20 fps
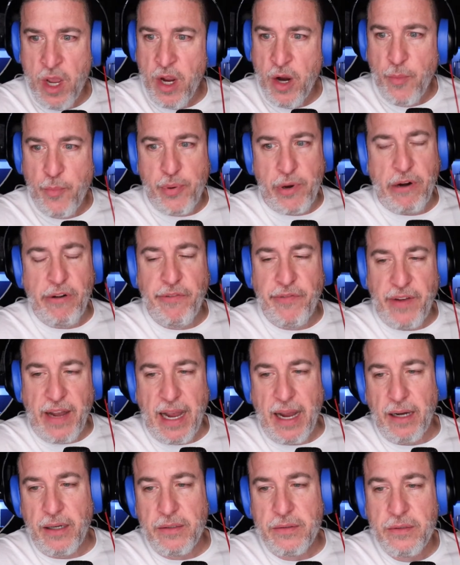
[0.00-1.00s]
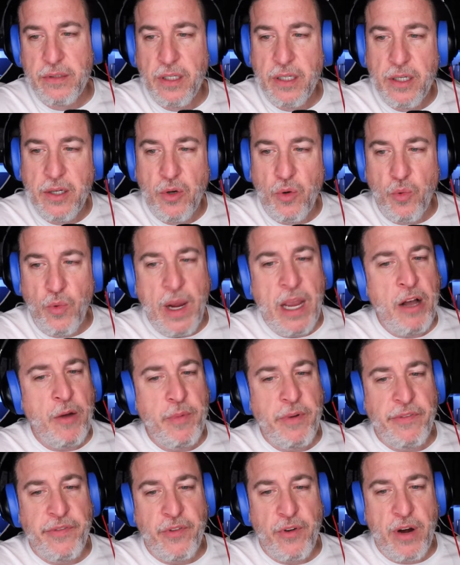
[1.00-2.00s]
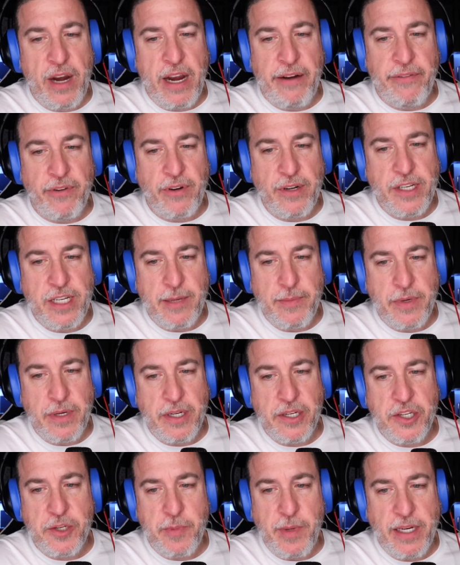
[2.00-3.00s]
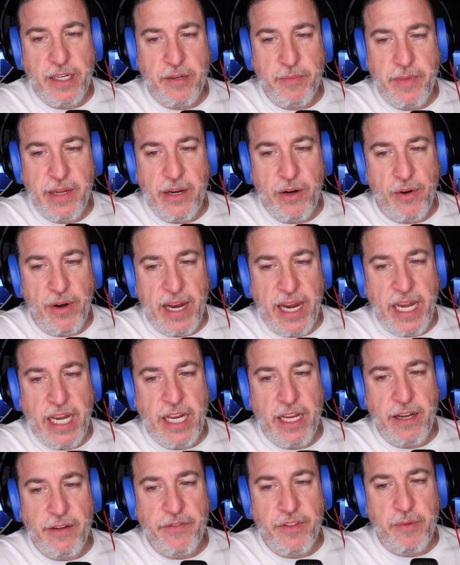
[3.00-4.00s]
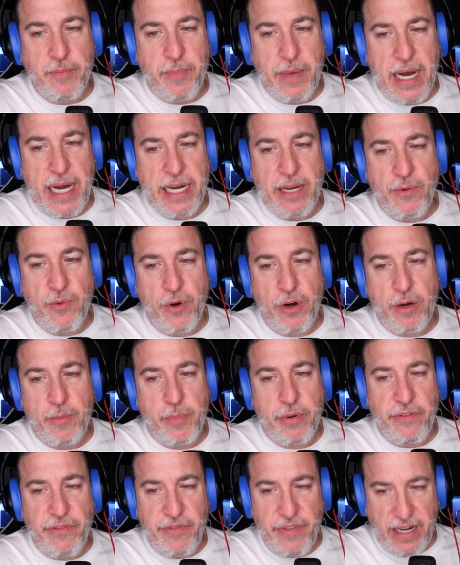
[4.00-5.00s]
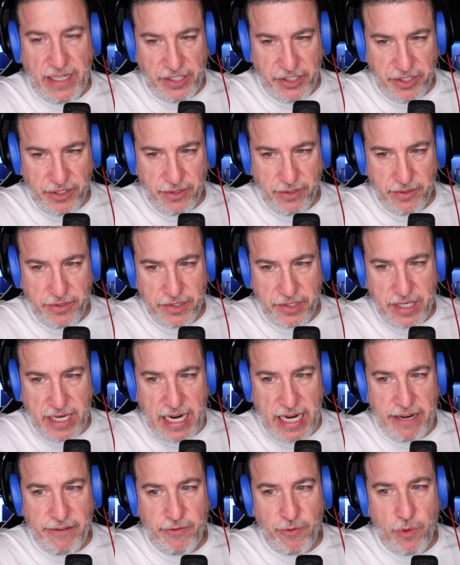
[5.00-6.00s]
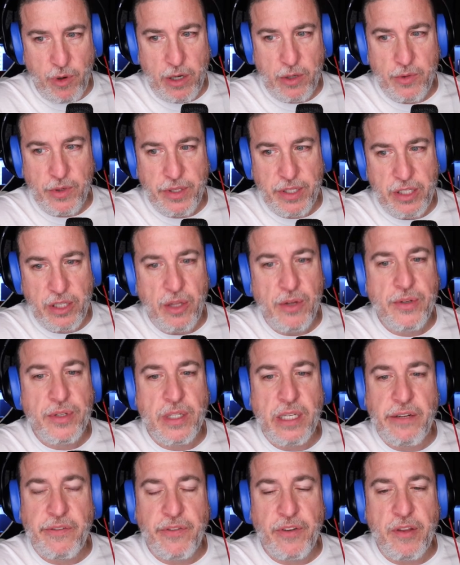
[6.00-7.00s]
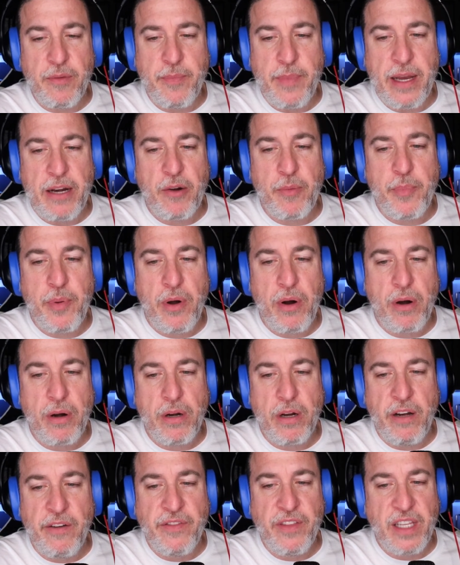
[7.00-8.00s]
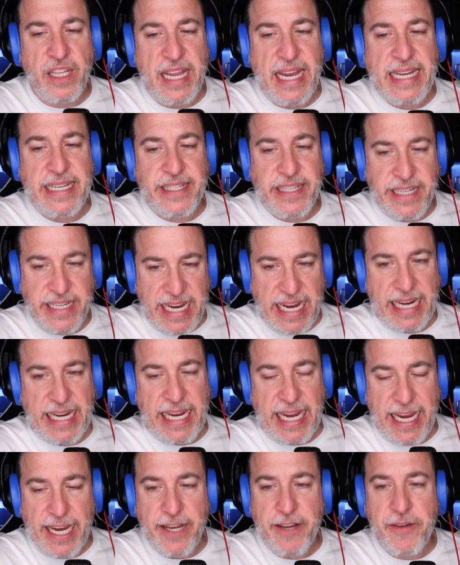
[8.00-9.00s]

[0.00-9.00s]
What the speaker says: profile well before ever attempting to speak to me or any of the bodywork professionals I have worked with closely for the better part of the last decade.